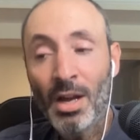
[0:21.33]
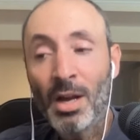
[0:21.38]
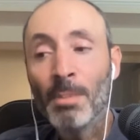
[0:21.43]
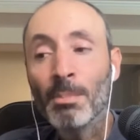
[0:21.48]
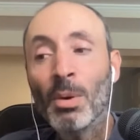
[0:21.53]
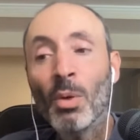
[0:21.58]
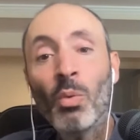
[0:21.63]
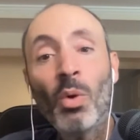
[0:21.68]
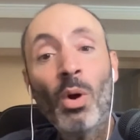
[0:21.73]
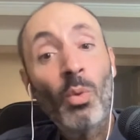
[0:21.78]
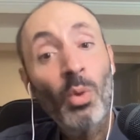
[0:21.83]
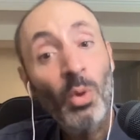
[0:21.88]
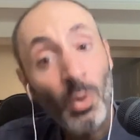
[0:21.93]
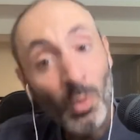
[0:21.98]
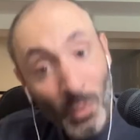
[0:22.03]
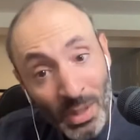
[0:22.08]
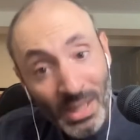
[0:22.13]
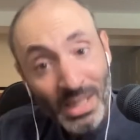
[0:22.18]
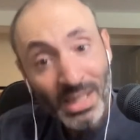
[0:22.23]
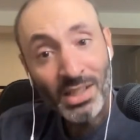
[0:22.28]
But what we're
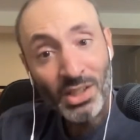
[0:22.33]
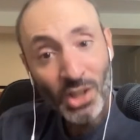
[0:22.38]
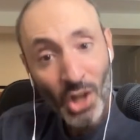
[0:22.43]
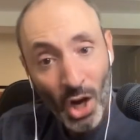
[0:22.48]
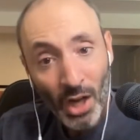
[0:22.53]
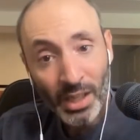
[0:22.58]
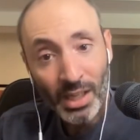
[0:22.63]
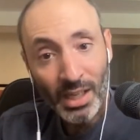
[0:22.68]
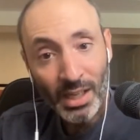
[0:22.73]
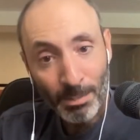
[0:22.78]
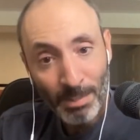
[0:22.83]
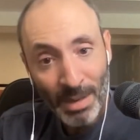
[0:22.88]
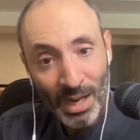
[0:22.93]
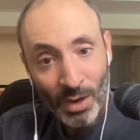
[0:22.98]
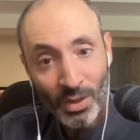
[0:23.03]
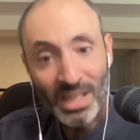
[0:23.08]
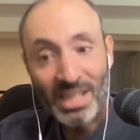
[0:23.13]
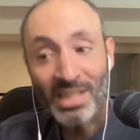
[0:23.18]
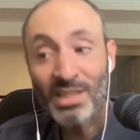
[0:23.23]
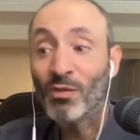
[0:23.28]
really talking
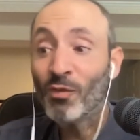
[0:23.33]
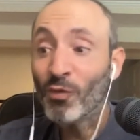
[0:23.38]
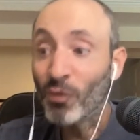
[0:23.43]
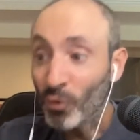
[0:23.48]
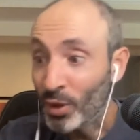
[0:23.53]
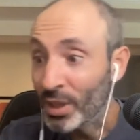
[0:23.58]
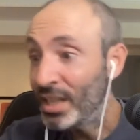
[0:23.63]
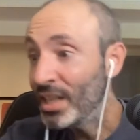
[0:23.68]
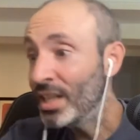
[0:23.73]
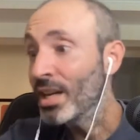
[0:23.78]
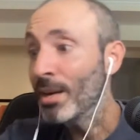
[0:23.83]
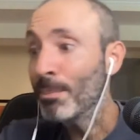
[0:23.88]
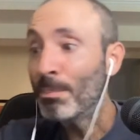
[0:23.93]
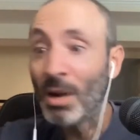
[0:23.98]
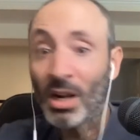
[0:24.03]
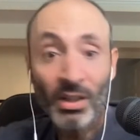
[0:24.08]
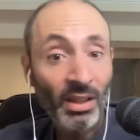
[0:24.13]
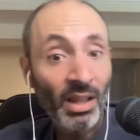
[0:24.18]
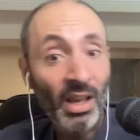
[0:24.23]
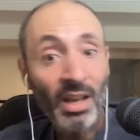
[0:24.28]
about is freeing up
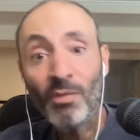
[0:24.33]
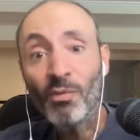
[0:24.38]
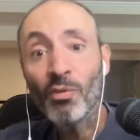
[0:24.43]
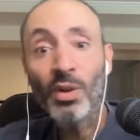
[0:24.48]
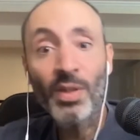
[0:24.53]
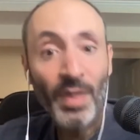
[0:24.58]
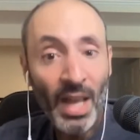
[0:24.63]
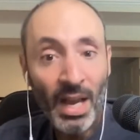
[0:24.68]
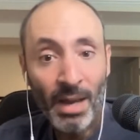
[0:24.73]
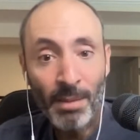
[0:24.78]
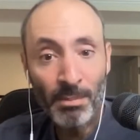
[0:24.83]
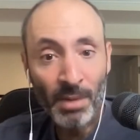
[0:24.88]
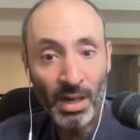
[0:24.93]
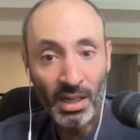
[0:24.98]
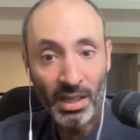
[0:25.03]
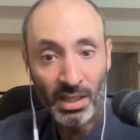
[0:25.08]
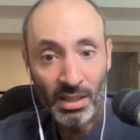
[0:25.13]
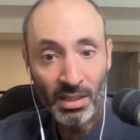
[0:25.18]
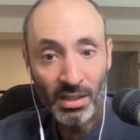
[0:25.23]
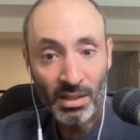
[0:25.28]
our life with that
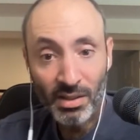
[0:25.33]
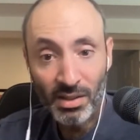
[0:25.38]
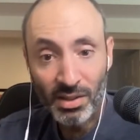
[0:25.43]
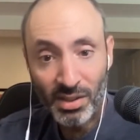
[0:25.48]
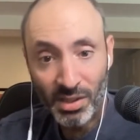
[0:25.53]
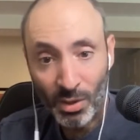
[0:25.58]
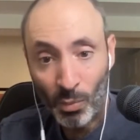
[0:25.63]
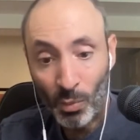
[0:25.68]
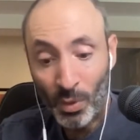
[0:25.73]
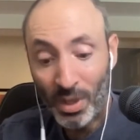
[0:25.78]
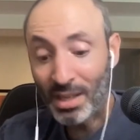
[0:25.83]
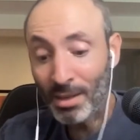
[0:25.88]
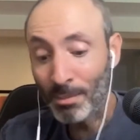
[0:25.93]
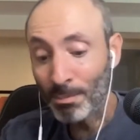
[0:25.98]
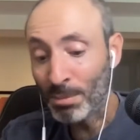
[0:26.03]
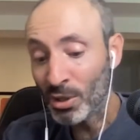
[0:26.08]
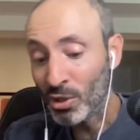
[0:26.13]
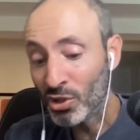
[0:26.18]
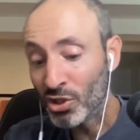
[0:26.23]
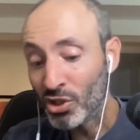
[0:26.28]
money so we can
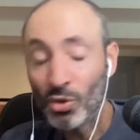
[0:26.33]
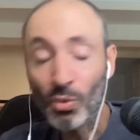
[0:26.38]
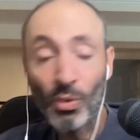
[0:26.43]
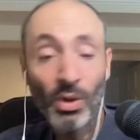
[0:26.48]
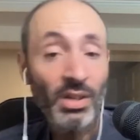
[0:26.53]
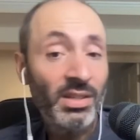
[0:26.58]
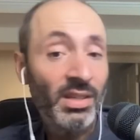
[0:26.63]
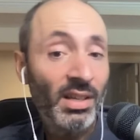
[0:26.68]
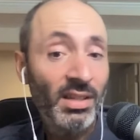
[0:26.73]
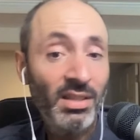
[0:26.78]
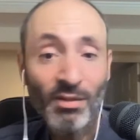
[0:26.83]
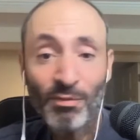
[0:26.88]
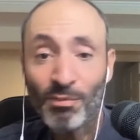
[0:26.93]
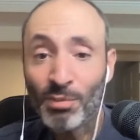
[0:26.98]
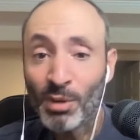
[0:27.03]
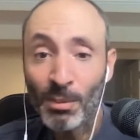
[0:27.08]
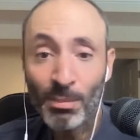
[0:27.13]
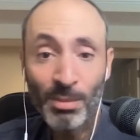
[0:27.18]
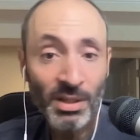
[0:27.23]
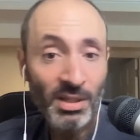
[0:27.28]
pursue our sense of
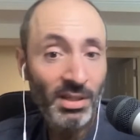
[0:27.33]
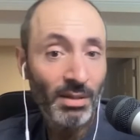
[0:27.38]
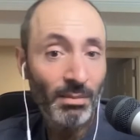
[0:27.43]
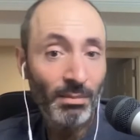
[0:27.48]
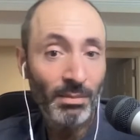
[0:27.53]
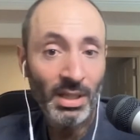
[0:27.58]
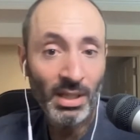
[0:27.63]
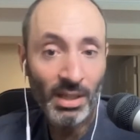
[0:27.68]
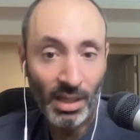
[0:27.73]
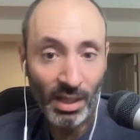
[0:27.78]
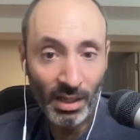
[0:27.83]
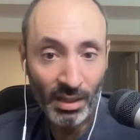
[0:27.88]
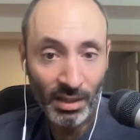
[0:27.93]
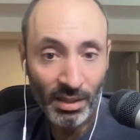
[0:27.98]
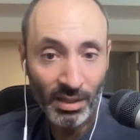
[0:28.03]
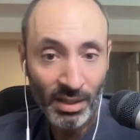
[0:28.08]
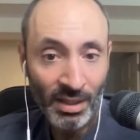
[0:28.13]
purpose and meaning.